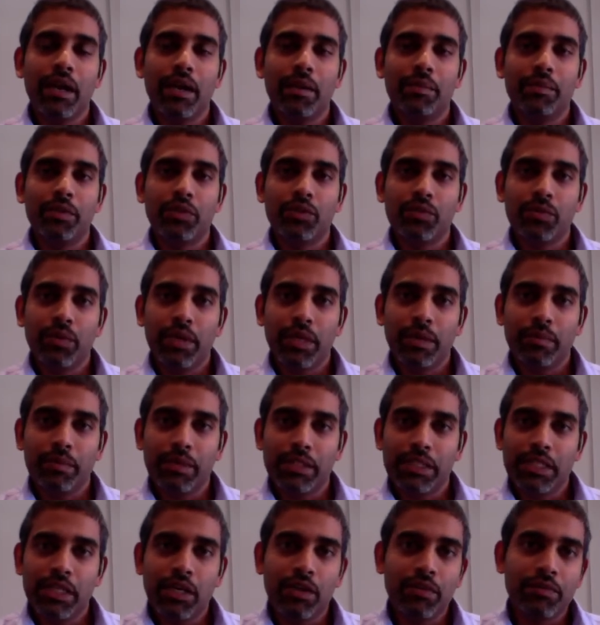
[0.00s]
between
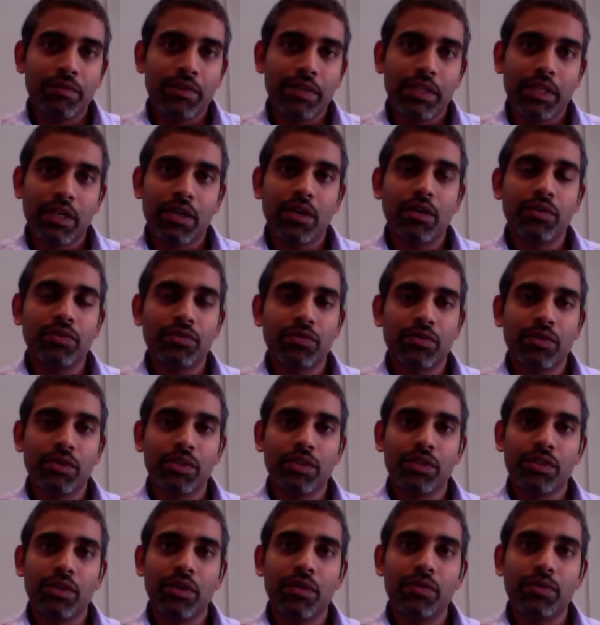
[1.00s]
myself and the cultural
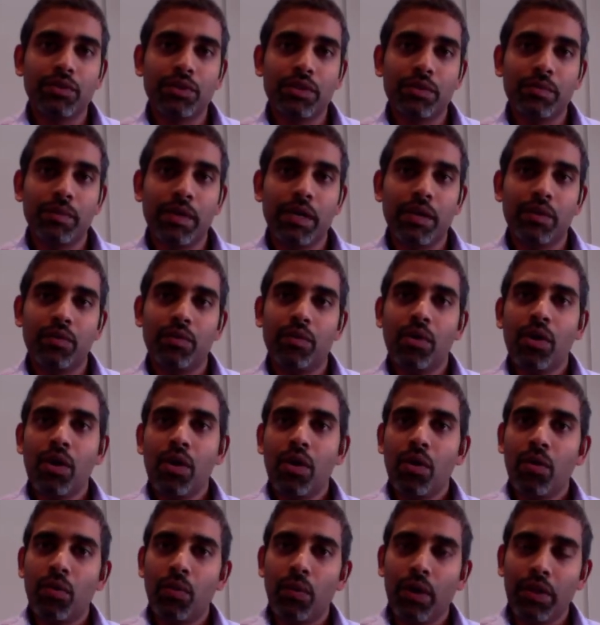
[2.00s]
consultant about
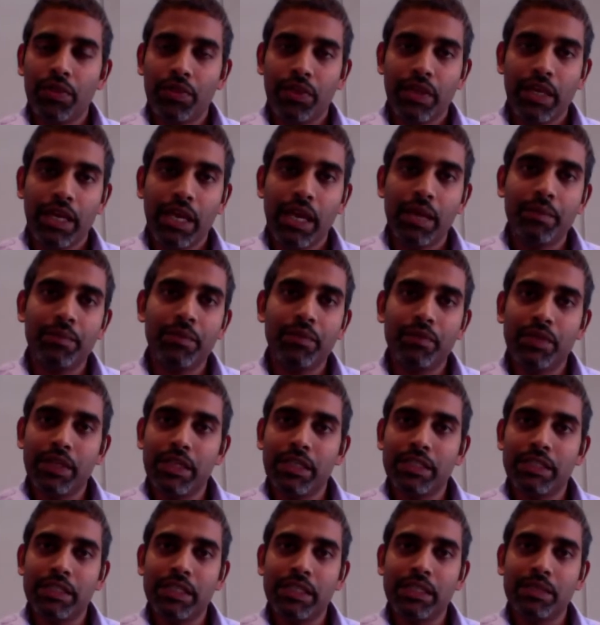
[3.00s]
what the aim of
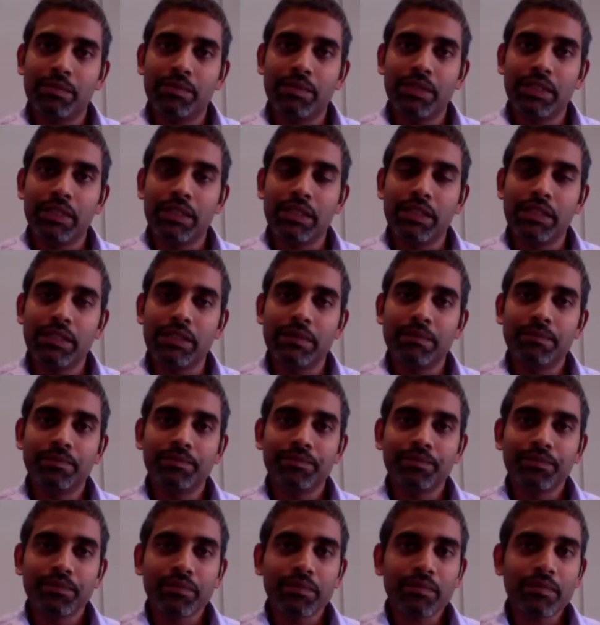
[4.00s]
the assessment is
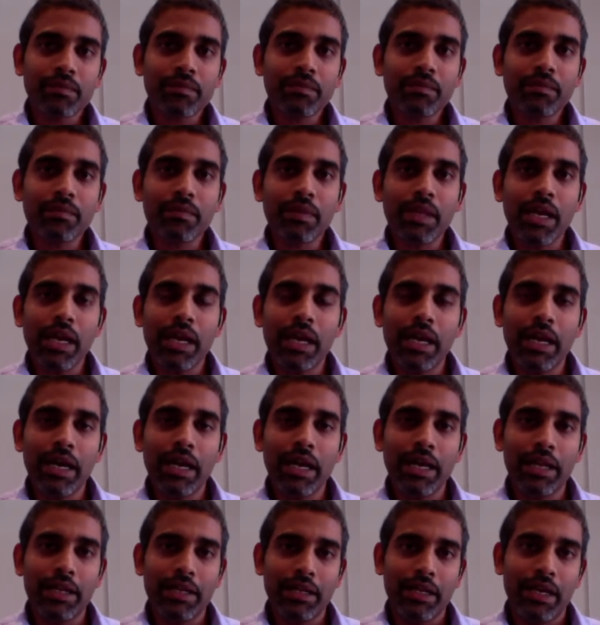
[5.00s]

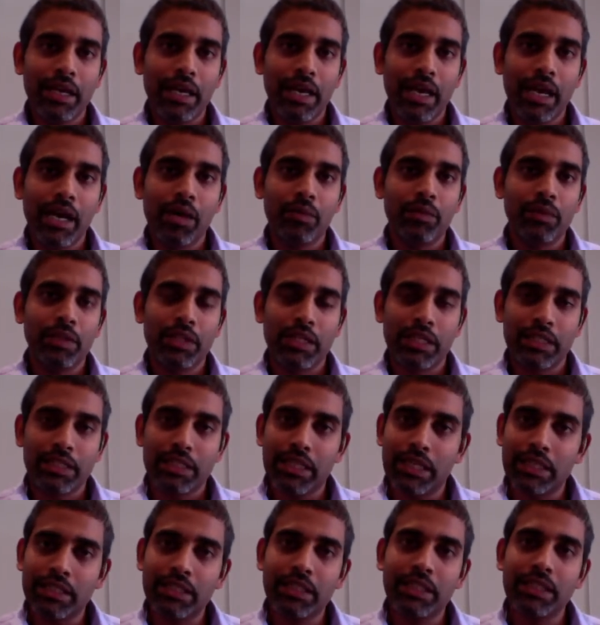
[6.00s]
and how we'll
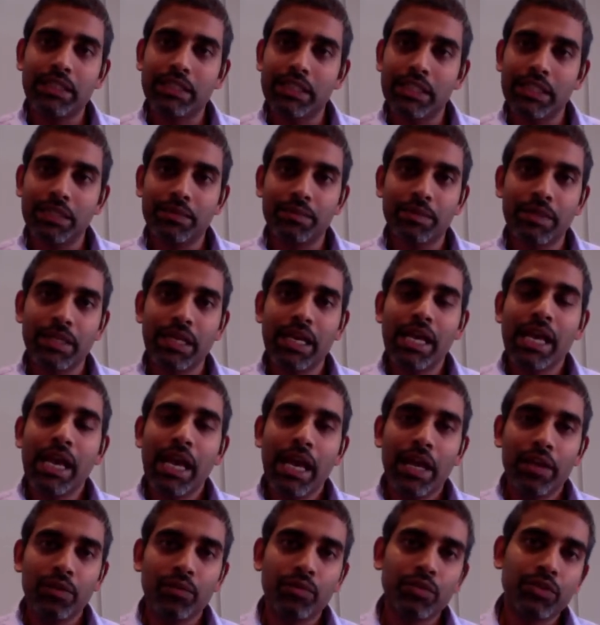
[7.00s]
conduct the assessment,
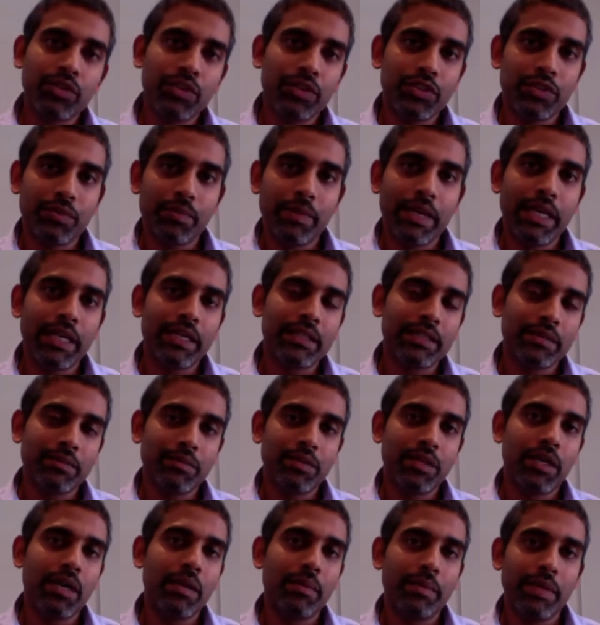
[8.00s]
and also to make some
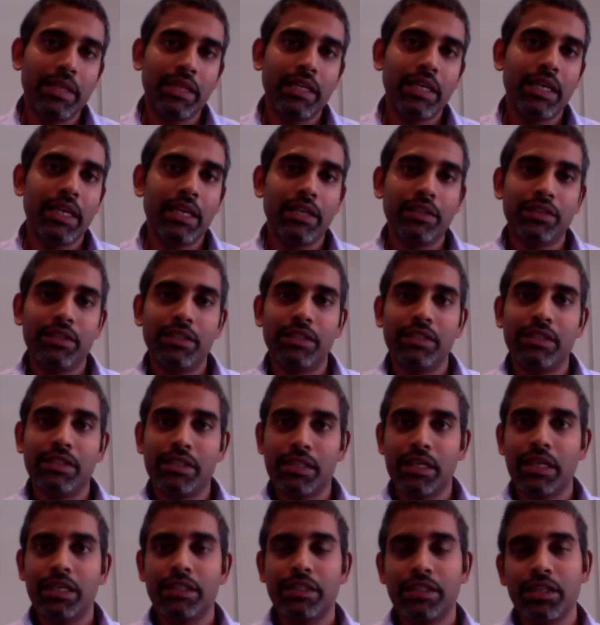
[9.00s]
time at the end to
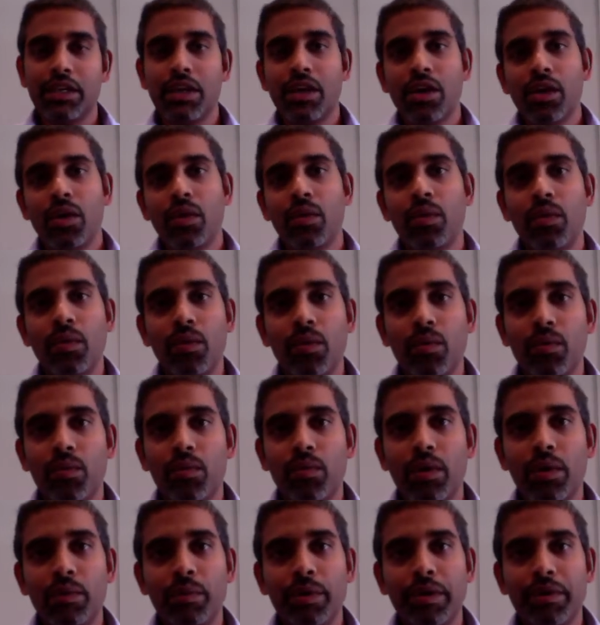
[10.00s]
discuss
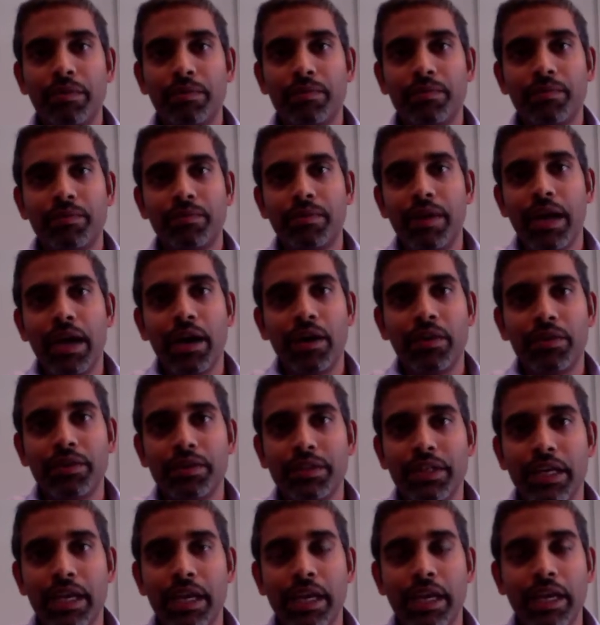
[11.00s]
what we've
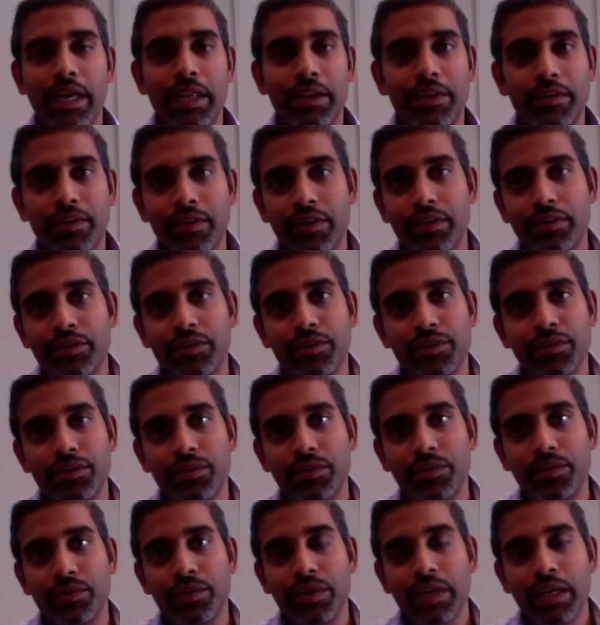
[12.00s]
found and
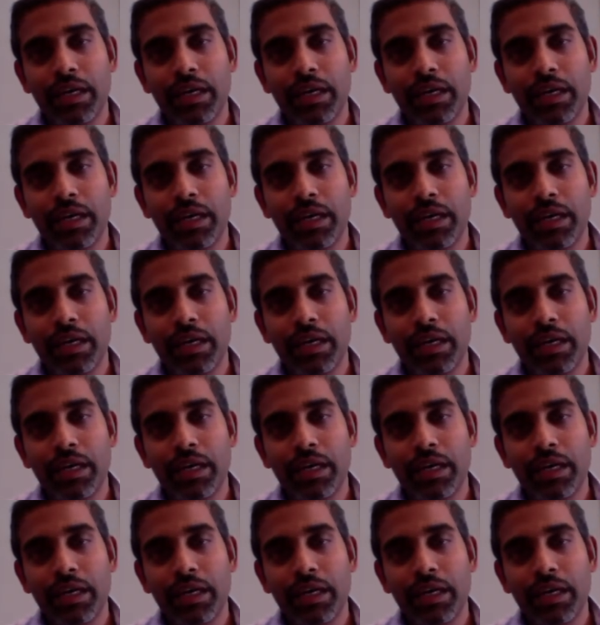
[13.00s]
to